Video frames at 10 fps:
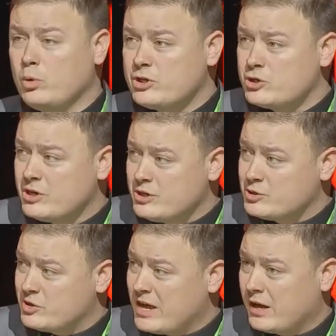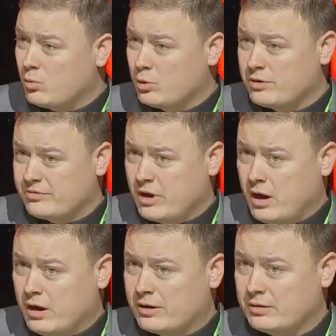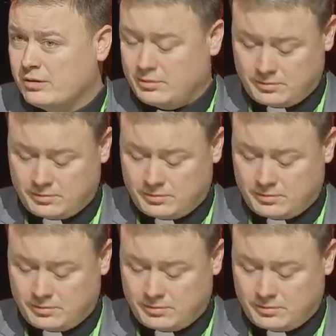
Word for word: Which is that Word of God?